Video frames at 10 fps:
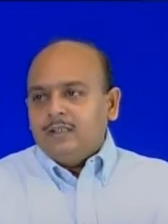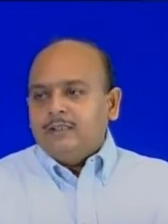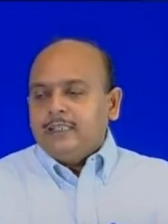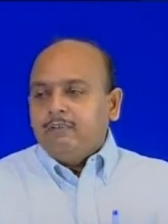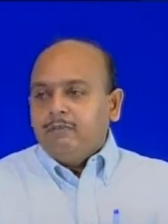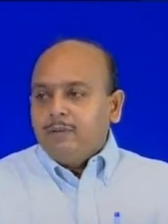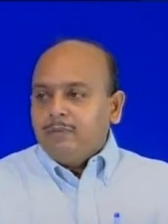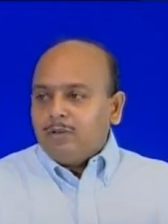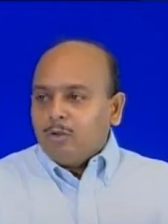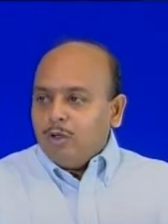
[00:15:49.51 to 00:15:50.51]
There will
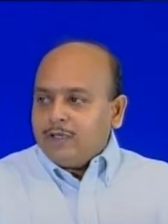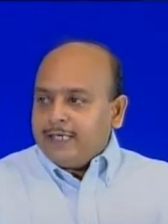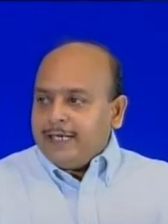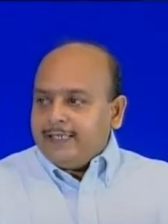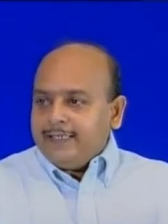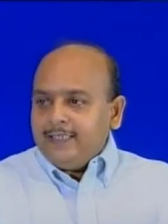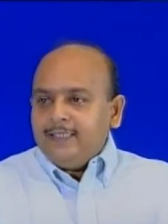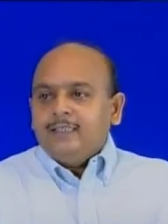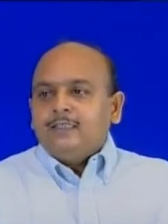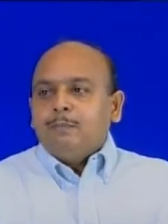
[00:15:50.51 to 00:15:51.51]
be role clarity.
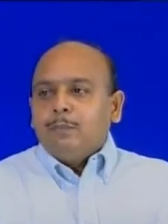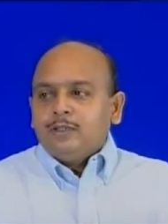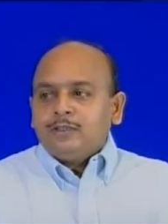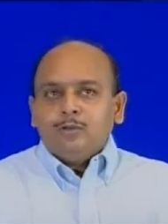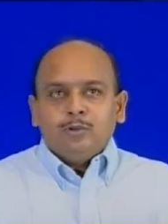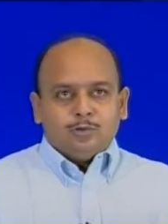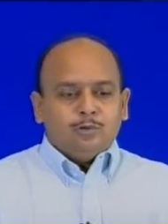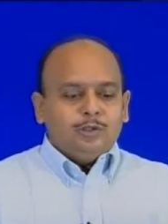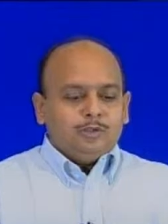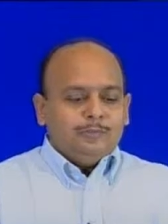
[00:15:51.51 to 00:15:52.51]
The person who is
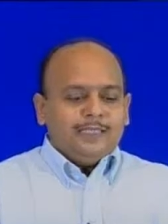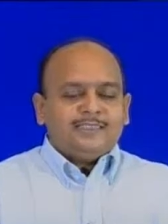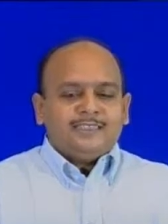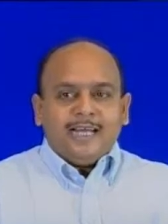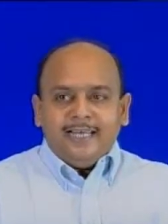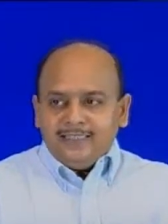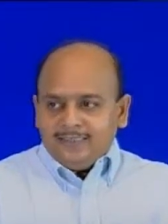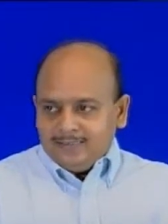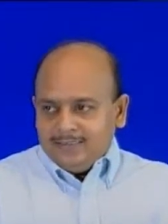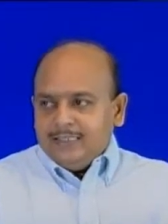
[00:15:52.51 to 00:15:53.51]
going to be assigned
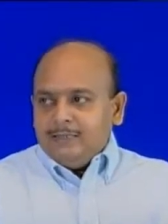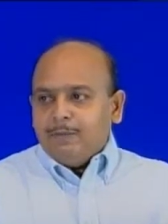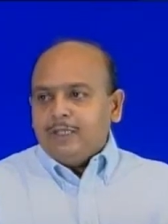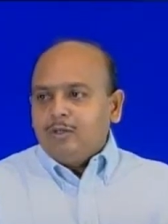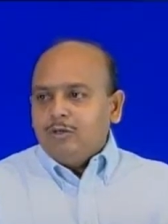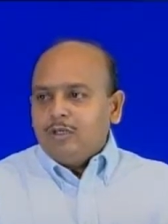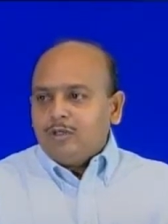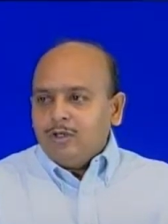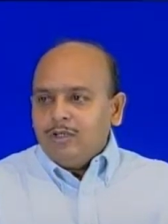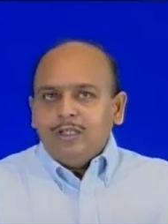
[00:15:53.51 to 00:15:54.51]
a particular
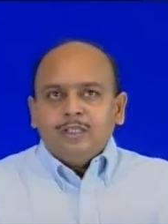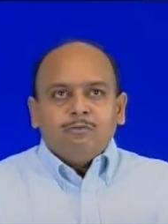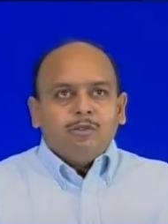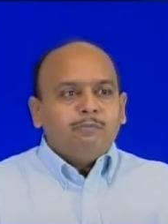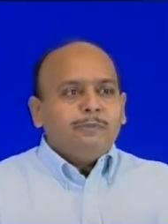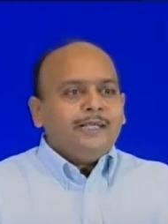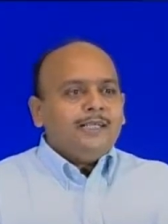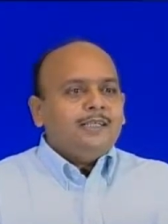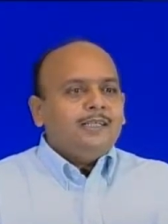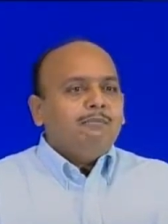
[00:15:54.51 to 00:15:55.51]
role would be
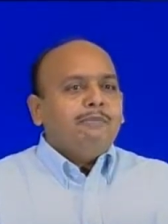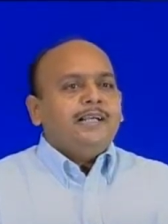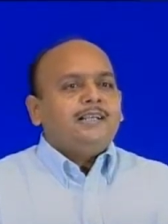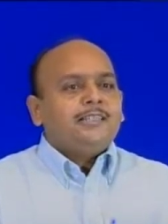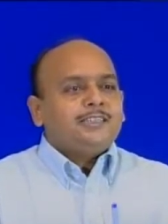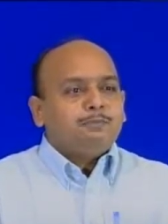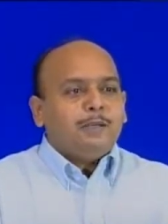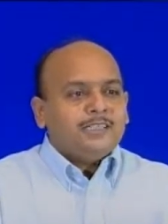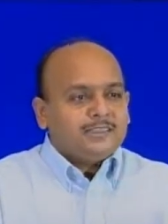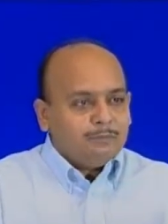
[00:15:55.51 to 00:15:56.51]
made
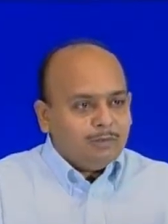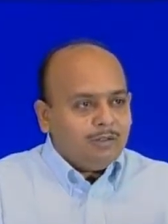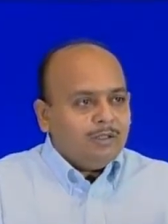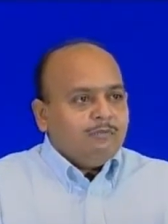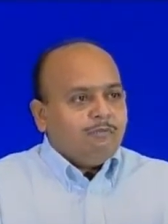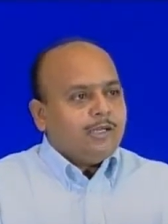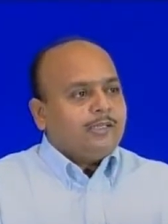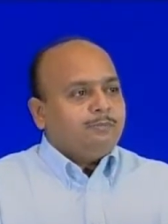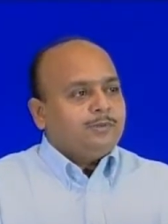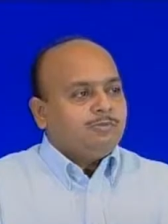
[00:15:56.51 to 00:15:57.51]
responsible for the
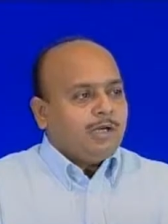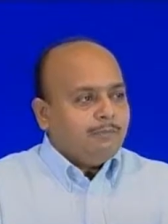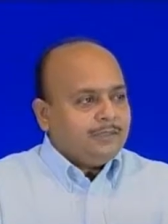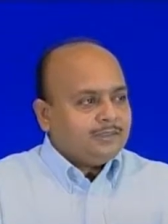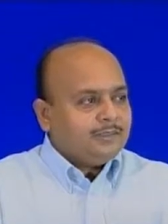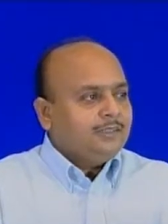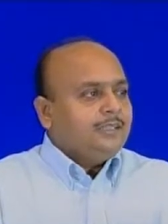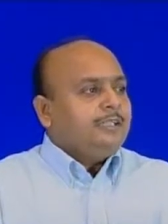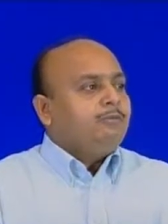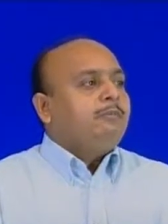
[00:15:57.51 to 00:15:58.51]
performance
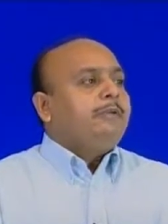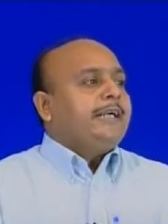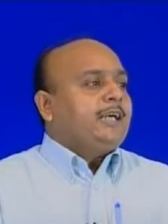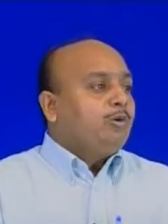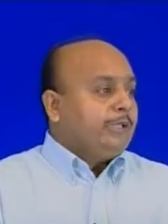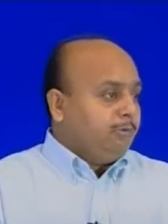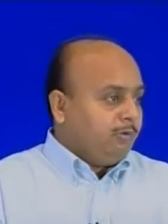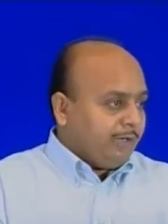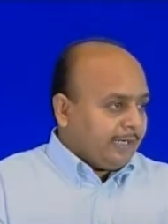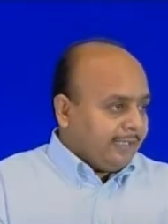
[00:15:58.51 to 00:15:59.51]
he would be accountable
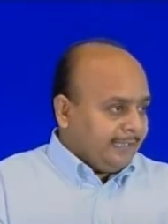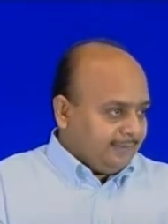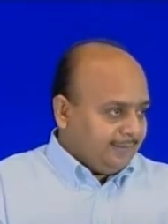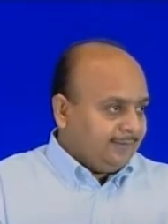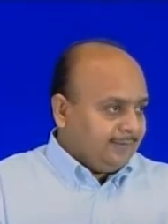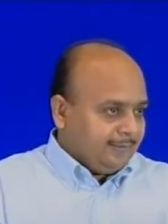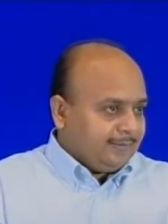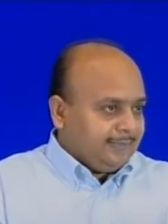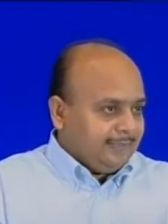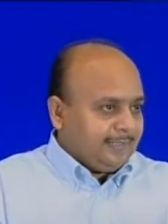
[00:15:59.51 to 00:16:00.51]
for that, isn't it?